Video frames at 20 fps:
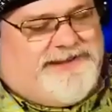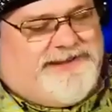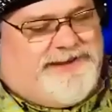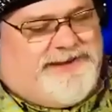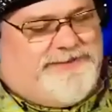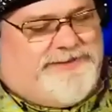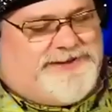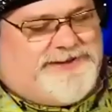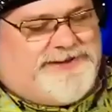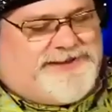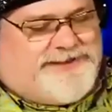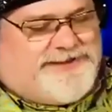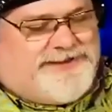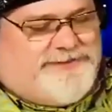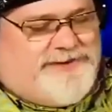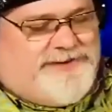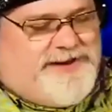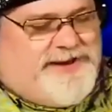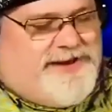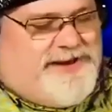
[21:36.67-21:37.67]
there was
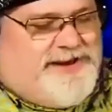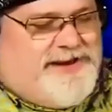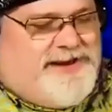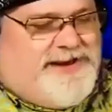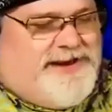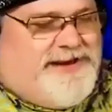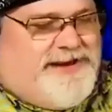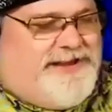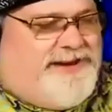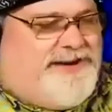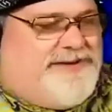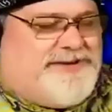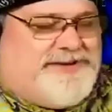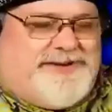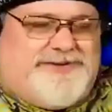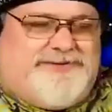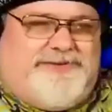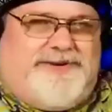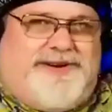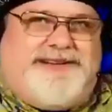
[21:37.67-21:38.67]
there was
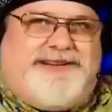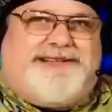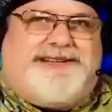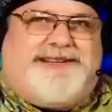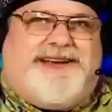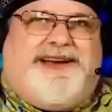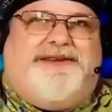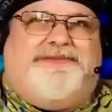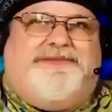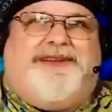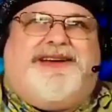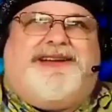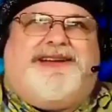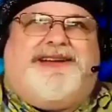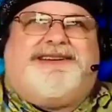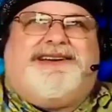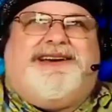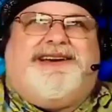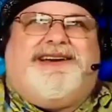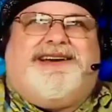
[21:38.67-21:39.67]
this one time
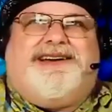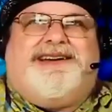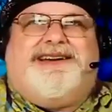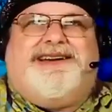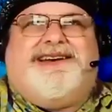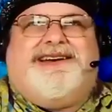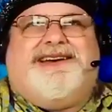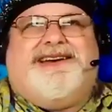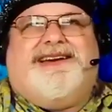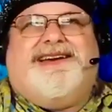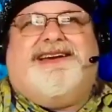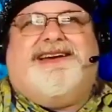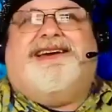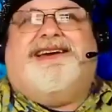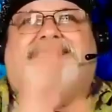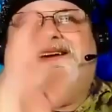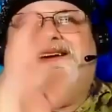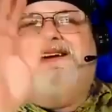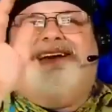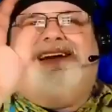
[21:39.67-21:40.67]
that uh,
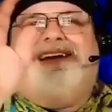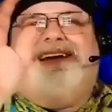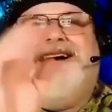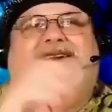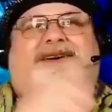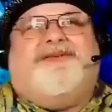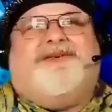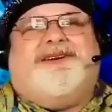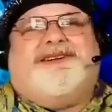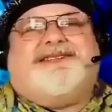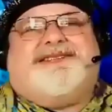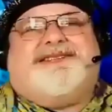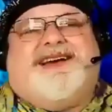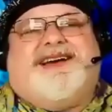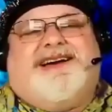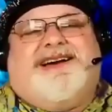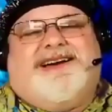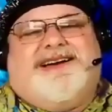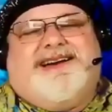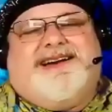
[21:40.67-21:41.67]
I was uh,